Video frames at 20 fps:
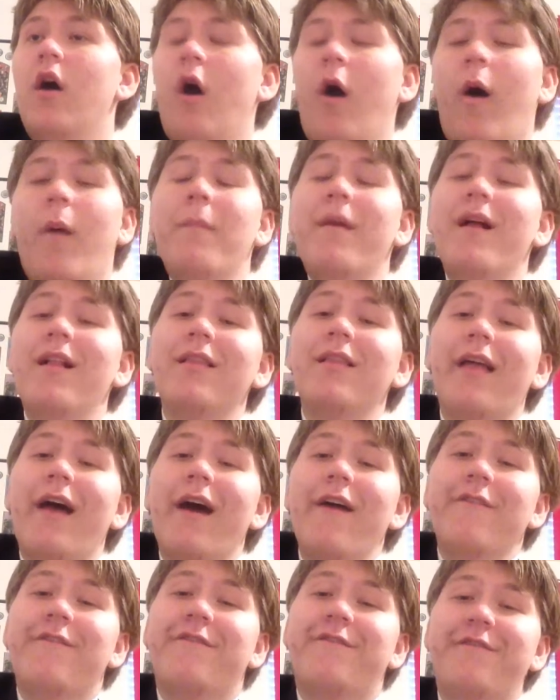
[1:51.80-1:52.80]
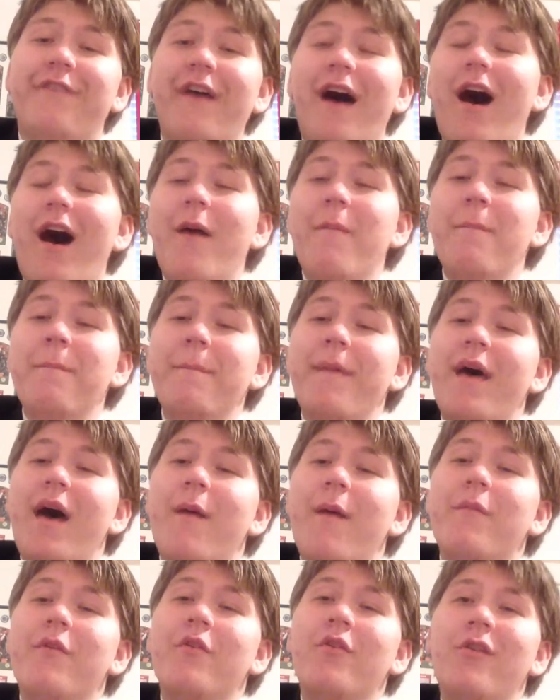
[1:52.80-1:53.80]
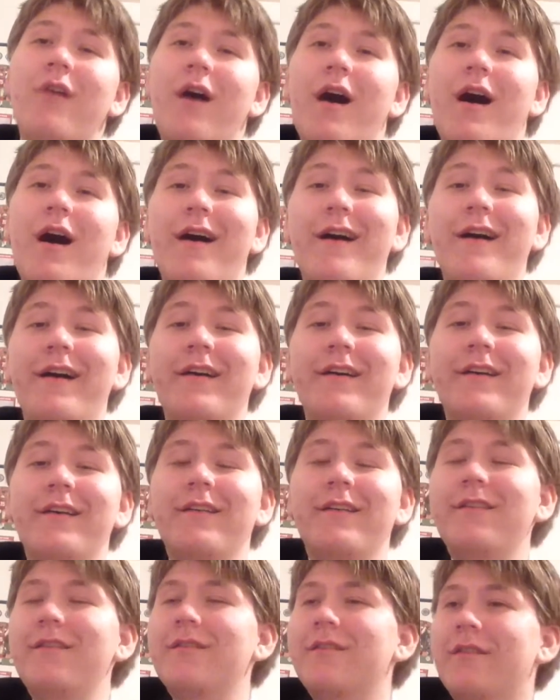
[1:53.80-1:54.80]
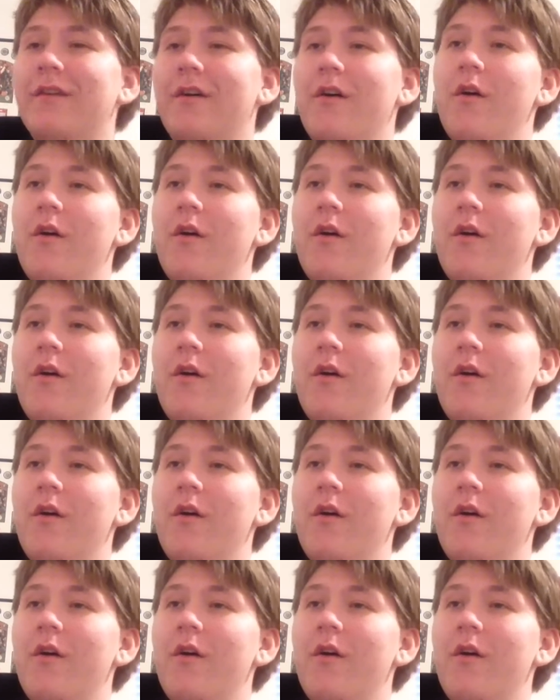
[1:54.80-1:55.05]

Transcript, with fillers: All my life I memorized